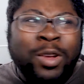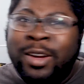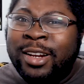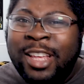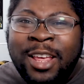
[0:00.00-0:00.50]

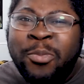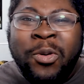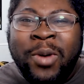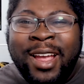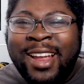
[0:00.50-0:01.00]
good keep
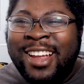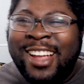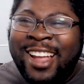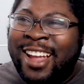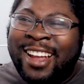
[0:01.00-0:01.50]
away
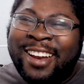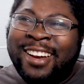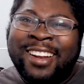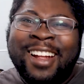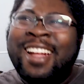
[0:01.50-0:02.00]

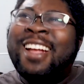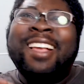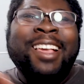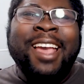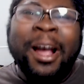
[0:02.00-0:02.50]
and
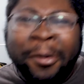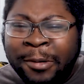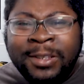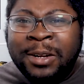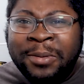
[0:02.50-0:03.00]

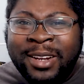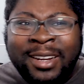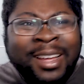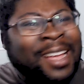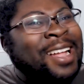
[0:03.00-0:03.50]
counter
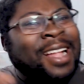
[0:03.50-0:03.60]
zoning.